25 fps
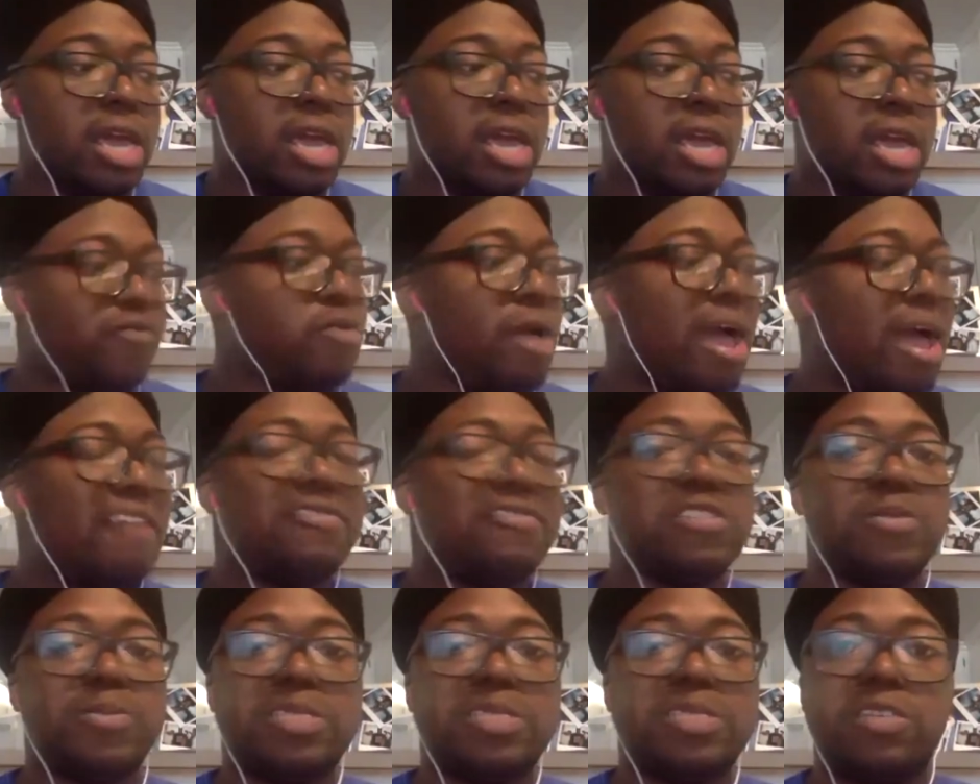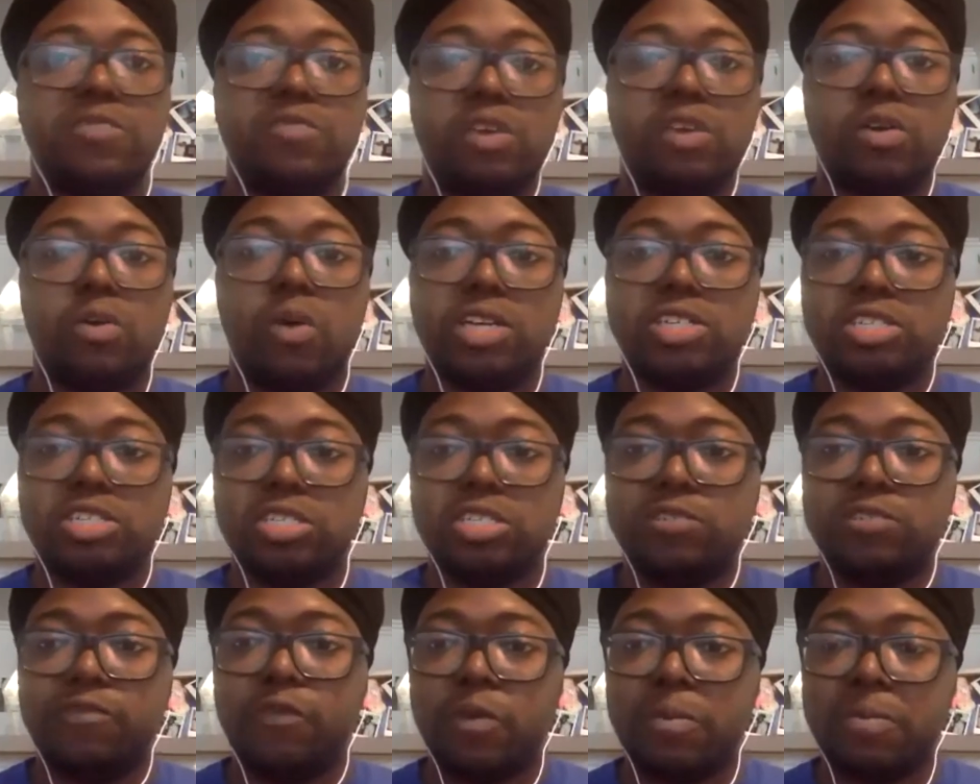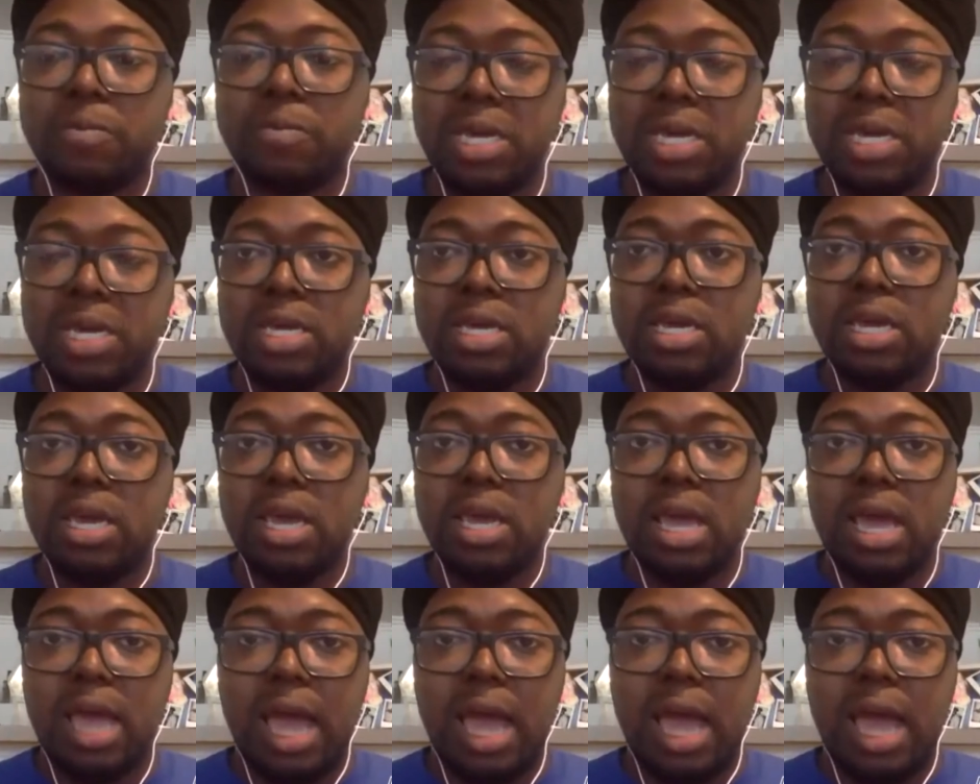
if you have specific questions for me